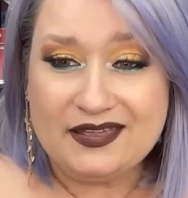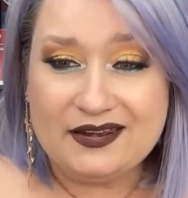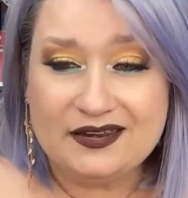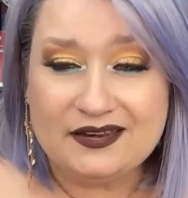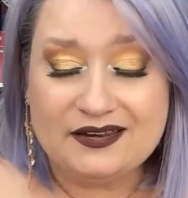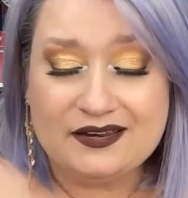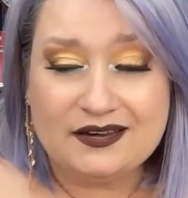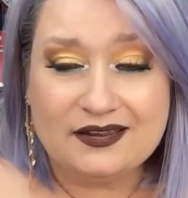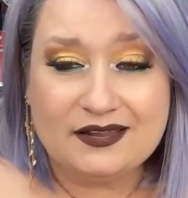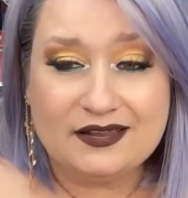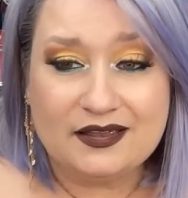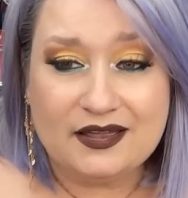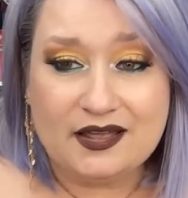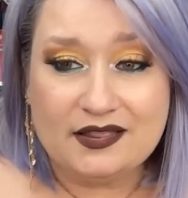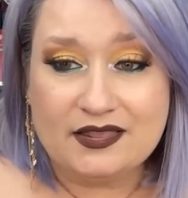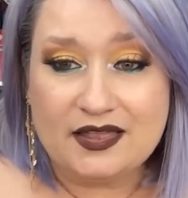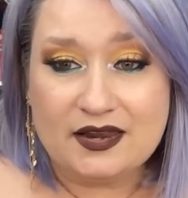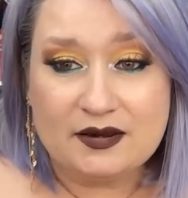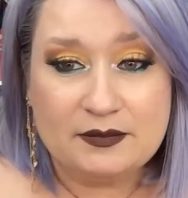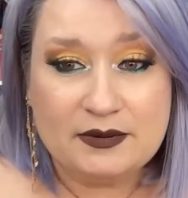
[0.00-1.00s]
And
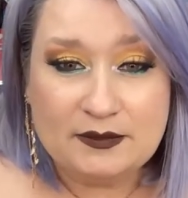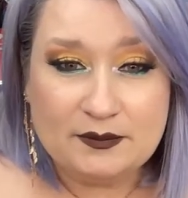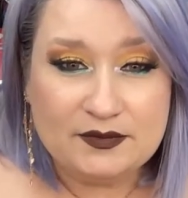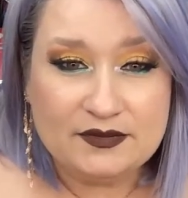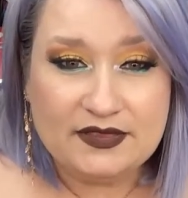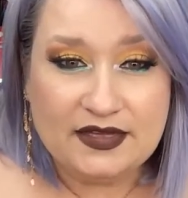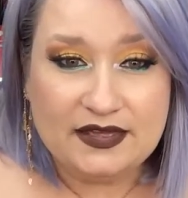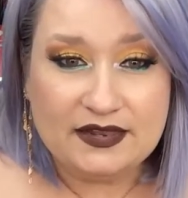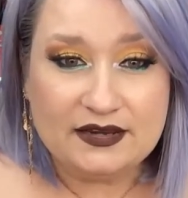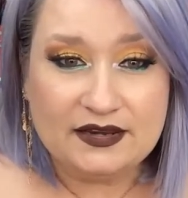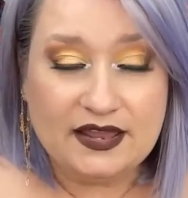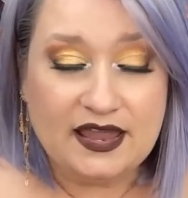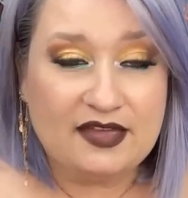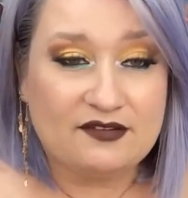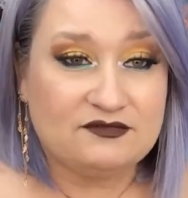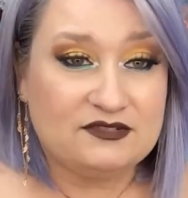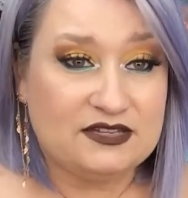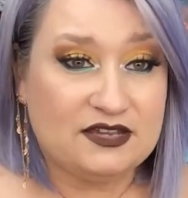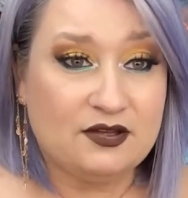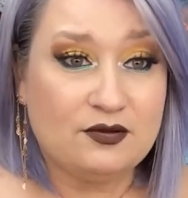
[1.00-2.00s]
a lot of people that
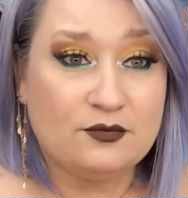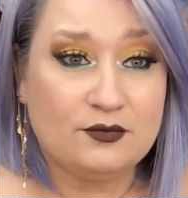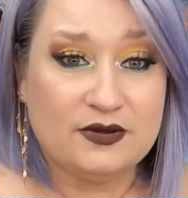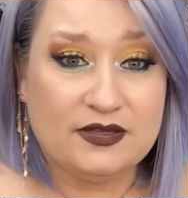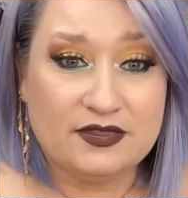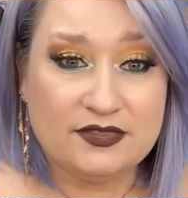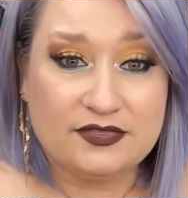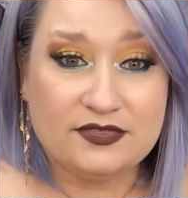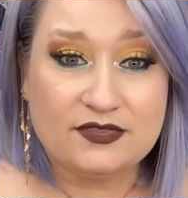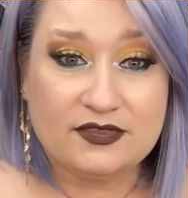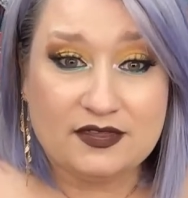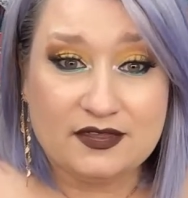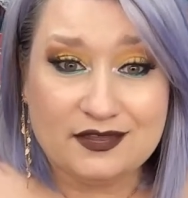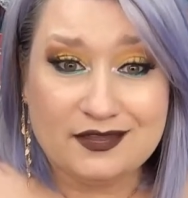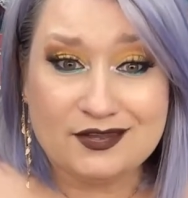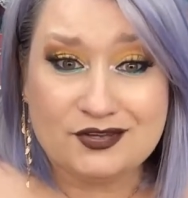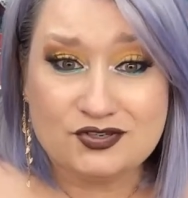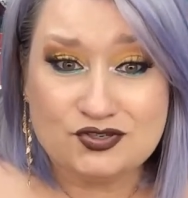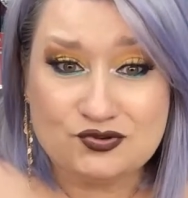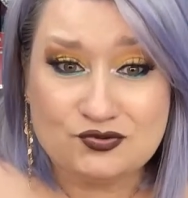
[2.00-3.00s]
have dealt with
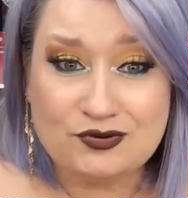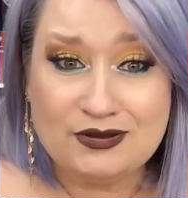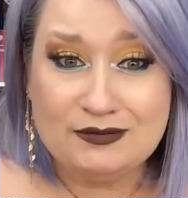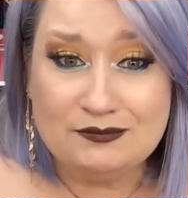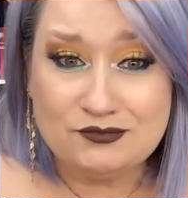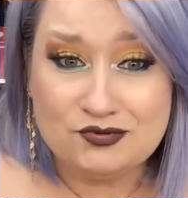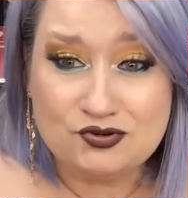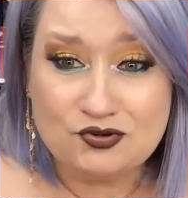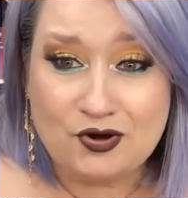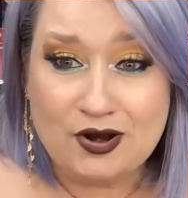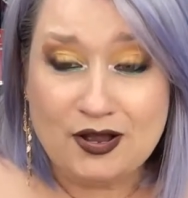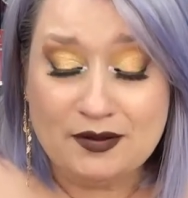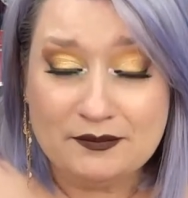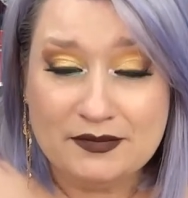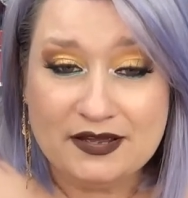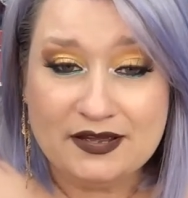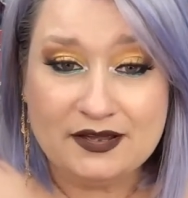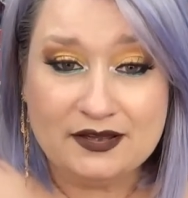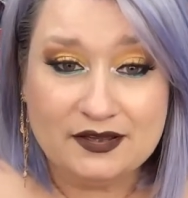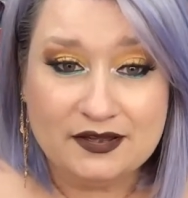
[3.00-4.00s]
extreme
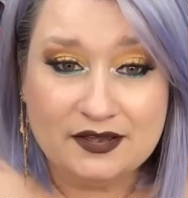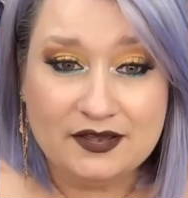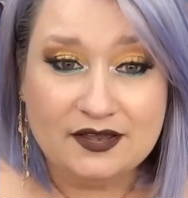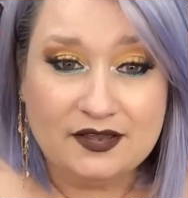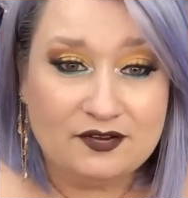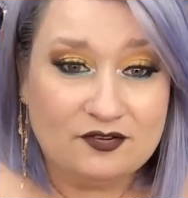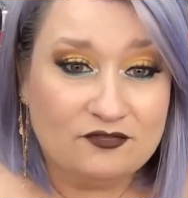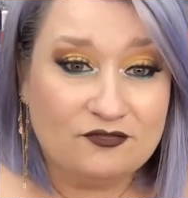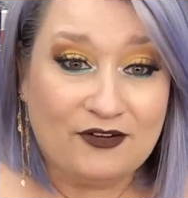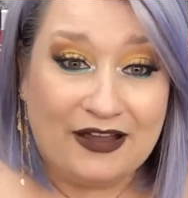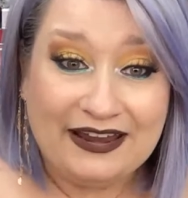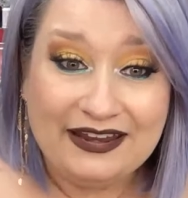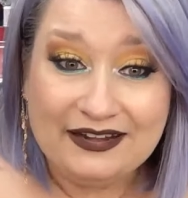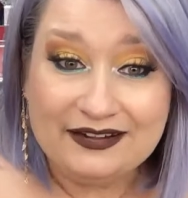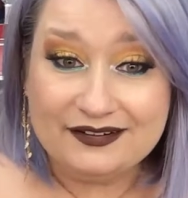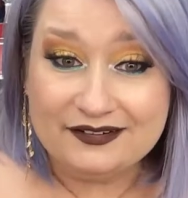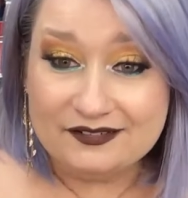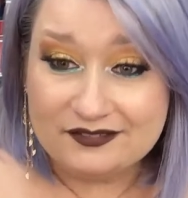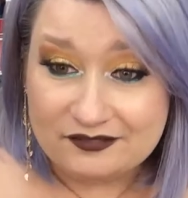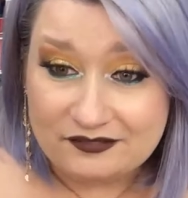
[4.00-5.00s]
trauma
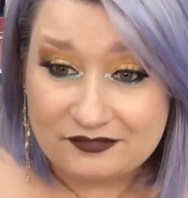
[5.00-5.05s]
fight